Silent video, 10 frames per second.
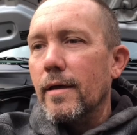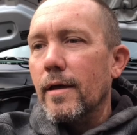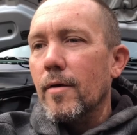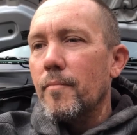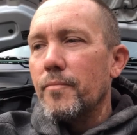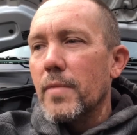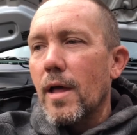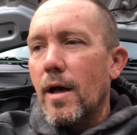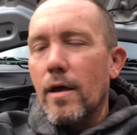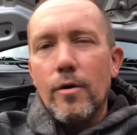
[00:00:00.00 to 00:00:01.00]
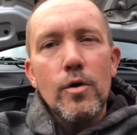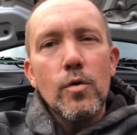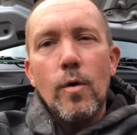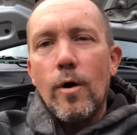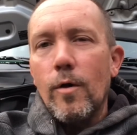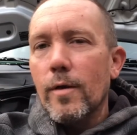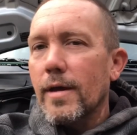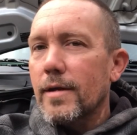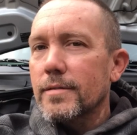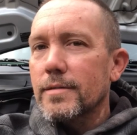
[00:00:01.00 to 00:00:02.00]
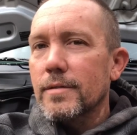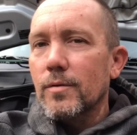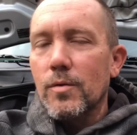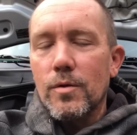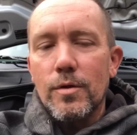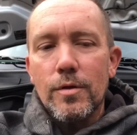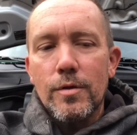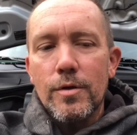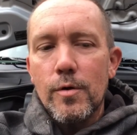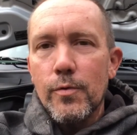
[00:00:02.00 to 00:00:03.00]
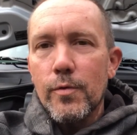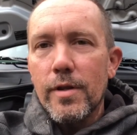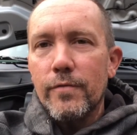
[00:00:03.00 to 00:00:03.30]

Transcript: uh, I don't know who all he has going through it.